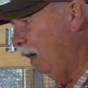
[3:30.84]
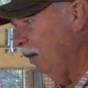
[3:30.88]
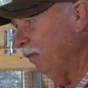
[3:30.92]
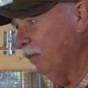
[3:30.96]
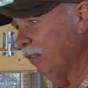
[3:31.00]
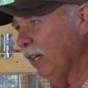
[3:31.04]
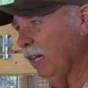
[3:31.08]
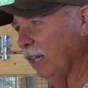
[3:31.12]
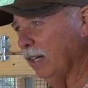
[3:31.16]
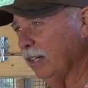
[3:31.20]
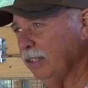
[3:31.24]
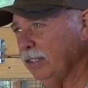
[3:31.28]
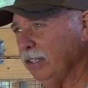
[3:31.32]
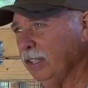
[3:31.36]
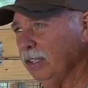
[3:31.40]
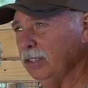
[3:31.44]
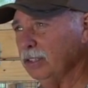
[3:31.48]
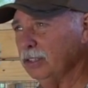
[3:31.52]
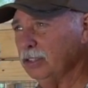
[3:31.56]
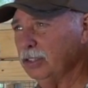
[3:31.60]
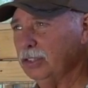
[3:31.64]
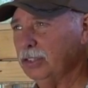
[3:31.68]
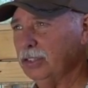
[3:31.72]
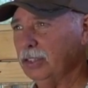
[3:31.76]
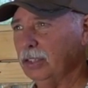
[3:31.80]
I've got
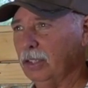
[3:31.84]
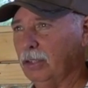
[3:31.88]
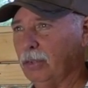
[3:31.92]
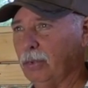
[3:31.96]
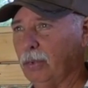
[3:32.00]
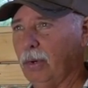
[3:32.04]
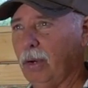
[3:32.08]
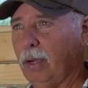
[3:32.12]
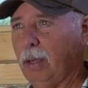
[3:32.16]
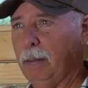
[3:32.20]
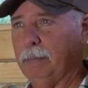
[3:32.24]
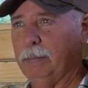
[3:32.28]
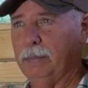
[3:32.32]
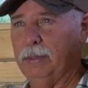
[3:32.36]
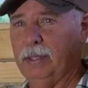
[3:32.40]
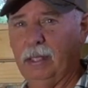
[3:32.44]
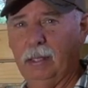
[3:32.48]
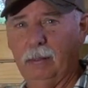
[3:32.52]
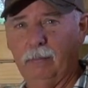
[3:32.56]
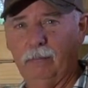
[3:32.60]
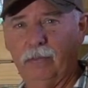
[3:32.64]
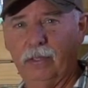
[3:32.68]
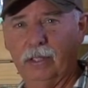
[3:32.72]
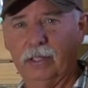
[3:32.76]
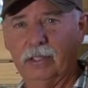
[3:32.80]
another crop
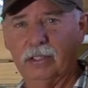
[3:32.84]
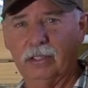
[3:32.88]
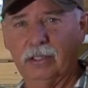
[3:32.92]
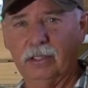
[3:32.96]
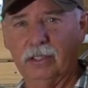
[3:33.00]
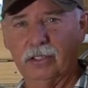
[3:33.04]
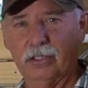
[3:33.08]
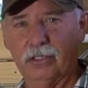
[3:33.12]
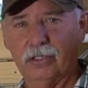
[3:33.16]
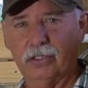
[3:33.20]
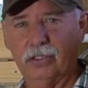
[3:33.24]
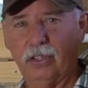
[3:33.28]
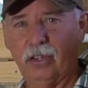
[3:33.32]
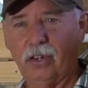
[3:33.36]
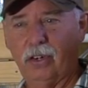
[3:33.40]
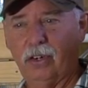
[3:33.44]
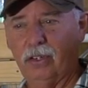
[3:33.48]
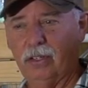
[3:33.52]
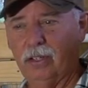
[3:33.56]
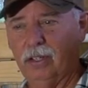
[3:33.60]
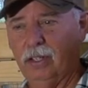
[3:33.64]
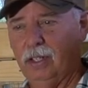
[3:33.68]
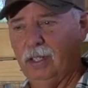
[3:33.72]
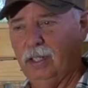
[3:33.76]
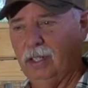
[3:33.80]
that I'm fixing to
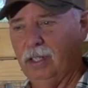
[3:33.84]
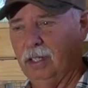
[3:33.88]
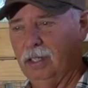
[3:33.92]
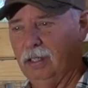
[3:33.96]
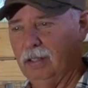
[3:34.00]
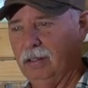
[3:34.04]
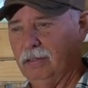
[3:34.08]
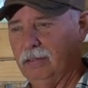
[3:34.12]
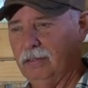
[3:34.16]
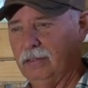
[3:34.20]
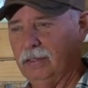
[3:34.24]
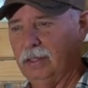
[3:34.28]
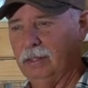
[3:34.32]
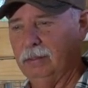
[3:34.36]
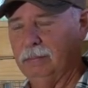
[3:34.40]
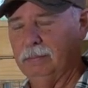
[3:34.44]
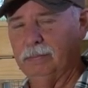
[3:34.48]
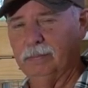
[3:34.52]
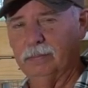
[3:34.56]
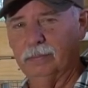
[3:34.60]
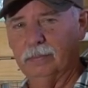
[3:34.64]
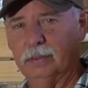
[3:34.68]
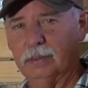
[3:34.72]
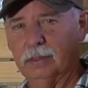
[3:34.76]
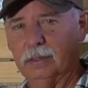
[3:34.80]
start of, um,
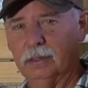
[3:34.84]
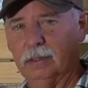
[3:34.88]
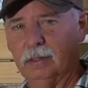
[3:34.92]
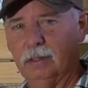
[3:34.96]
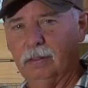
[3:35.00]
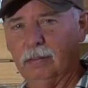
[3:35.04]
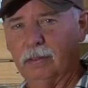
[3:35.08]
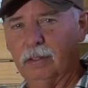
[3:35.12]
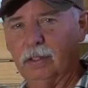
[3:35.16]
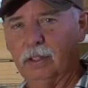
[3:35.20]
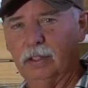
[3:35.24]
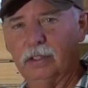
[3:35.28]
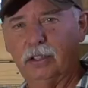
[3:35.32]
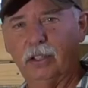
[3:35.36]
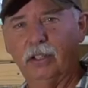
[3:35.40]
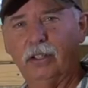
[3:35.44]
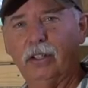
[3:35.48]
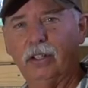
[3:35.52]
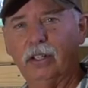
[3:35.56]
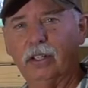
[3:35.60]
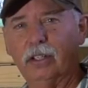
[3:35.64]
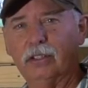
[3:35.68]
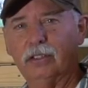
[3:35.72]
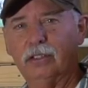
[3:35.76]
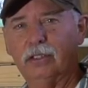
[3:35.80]
of
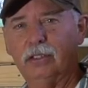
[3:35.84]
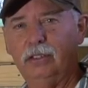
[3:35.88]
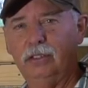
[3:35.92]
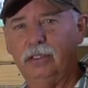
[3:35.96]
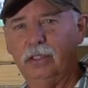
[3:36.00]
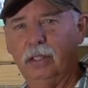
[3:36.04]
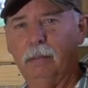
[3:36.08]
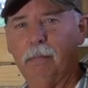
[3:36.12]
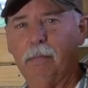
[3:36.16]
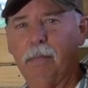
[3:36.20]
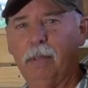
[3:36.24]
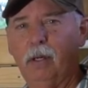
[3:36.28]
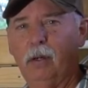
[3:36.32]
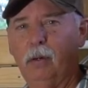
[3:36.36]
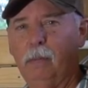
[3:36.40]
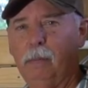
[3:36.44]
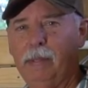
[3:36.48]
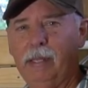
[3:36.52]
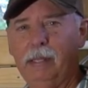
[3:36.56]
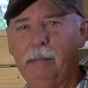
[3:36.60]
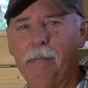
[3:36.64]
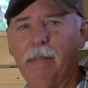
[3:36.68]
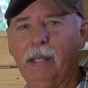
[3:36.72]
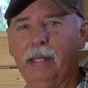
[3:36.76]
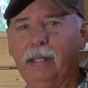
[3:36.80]
Coturnix jumbo
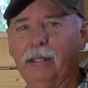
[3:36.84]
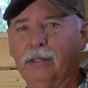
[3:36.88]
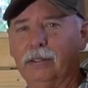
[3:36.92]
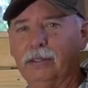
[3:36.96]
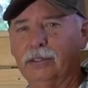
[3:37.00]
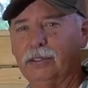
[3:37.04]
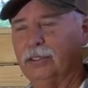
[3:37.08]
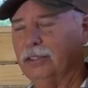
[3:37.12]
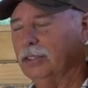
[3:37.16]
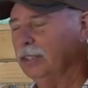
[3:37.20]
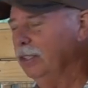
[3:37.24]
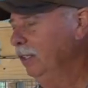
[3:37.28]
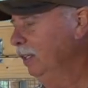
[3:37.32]
meat makers.